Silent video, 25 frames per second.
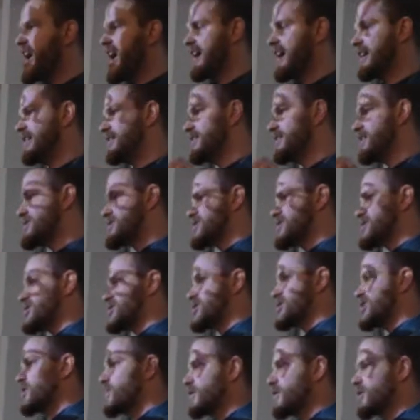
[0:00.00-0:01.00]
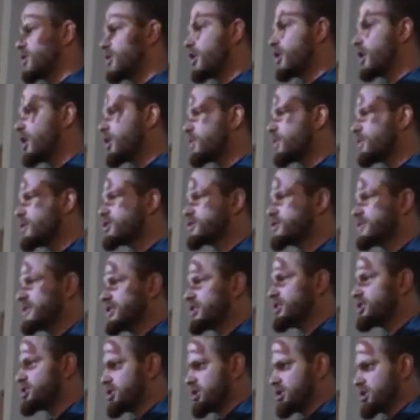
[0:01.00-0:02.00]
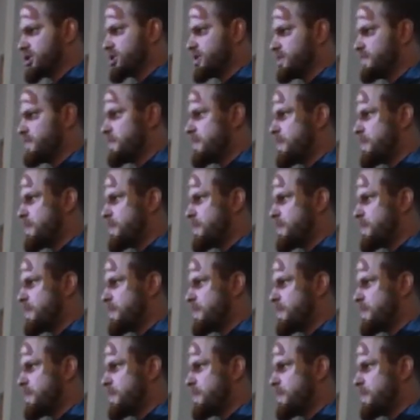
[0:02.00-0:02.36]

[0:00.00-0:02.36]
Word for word: and it doesn't stick with our oral traditions.